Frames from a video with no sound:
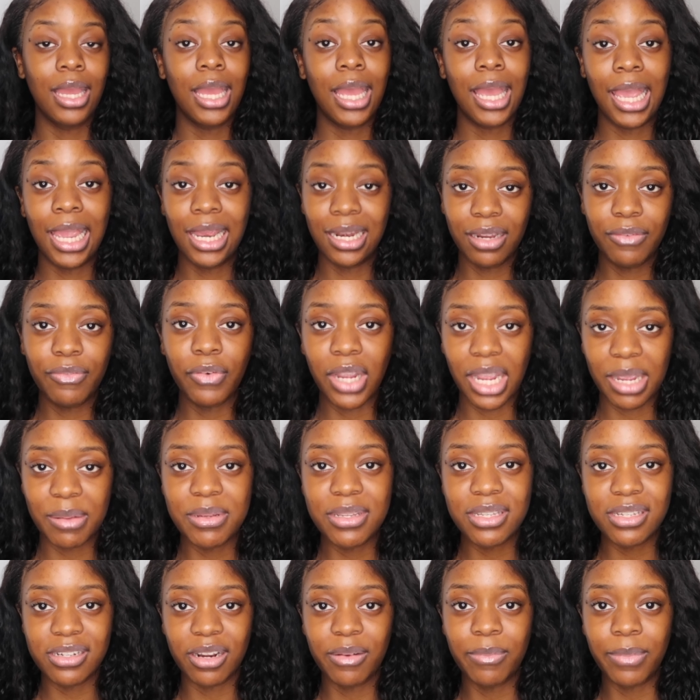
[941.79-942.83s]
A-level
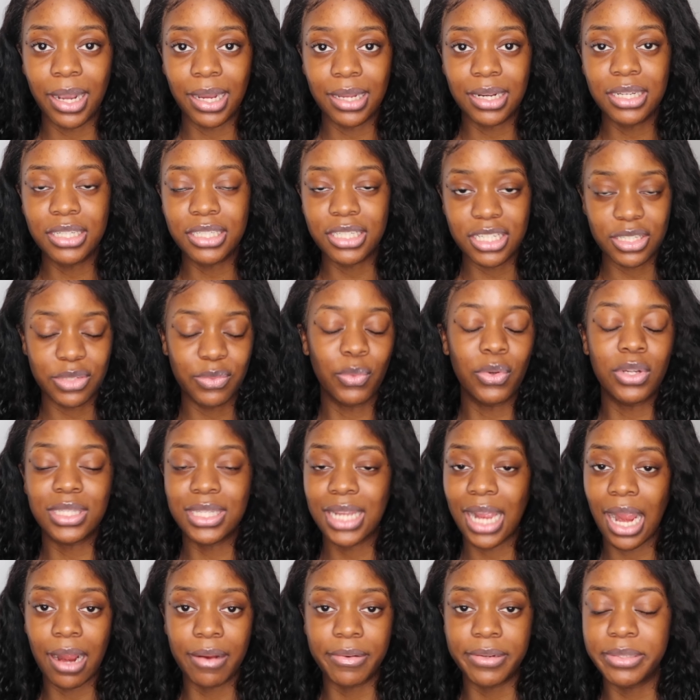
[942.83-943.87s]
chemistry and biology is what's
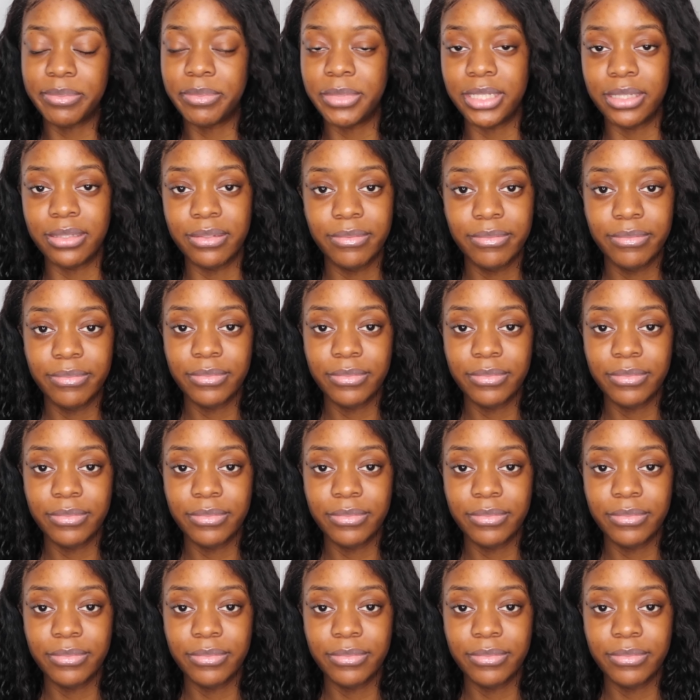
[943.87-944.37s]
carried me.